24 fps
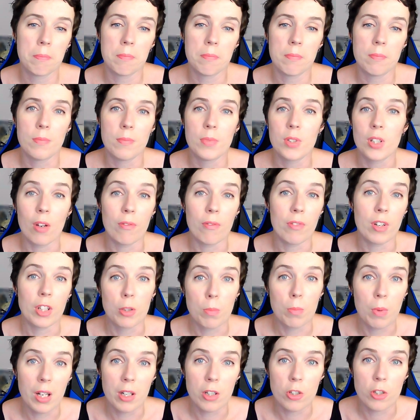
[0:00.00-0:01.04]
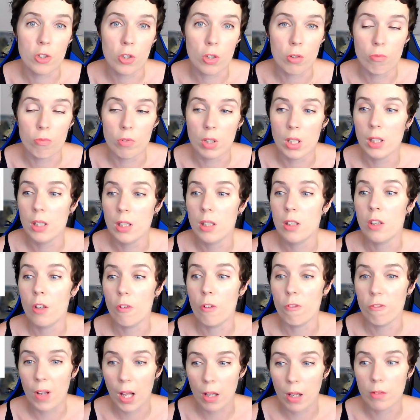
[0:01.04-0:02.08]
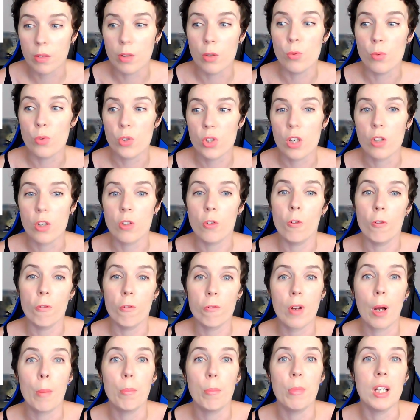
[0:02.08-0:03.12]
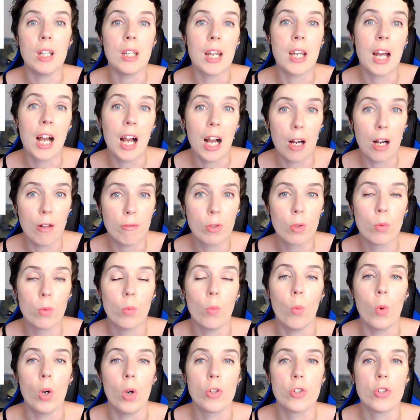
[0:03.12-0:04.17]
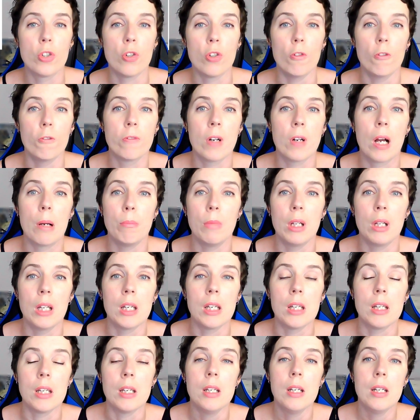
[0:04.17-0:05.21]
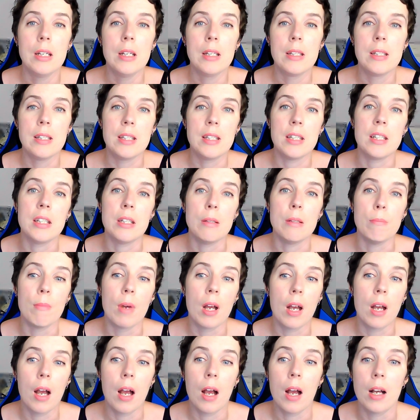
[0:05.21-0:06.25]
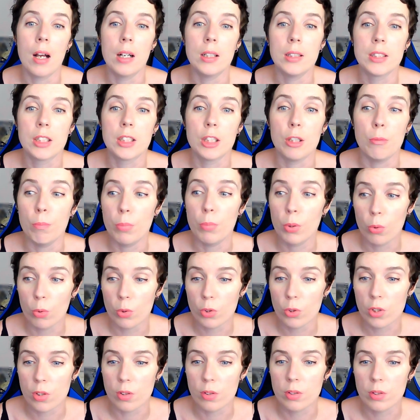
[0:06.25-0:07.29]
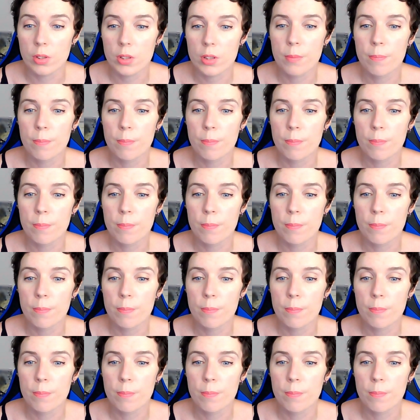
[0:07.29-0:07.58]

self-explanatory, really. The values that your family have, what your family deem as important.